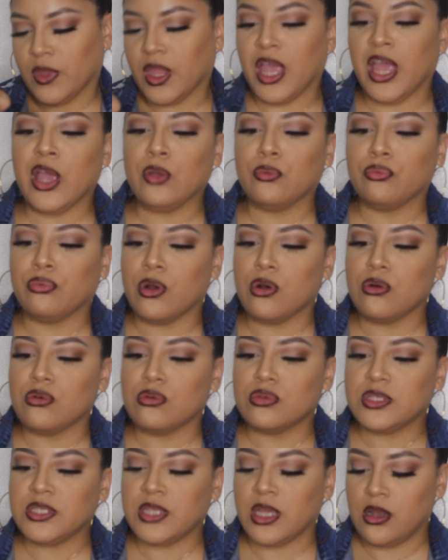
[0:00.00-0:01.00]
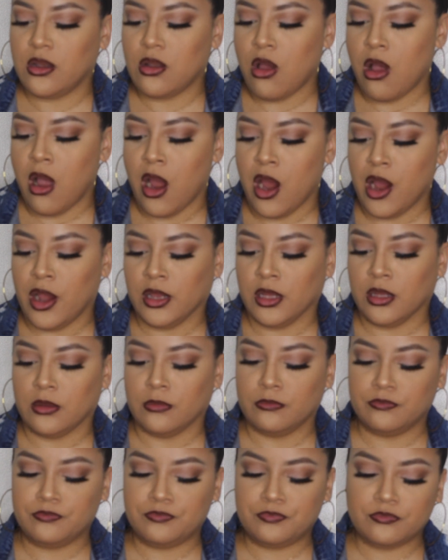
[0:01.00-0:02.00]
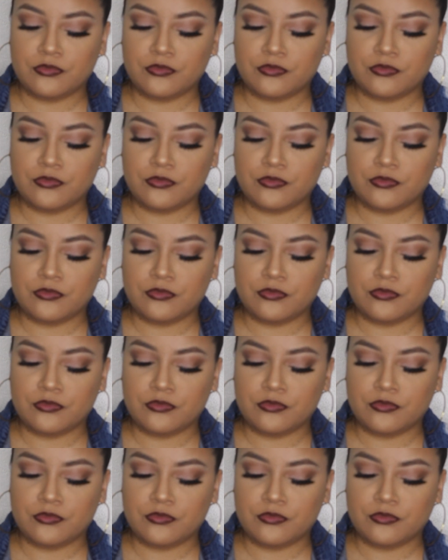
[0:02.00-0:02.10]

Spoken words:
a Rose in Harlem.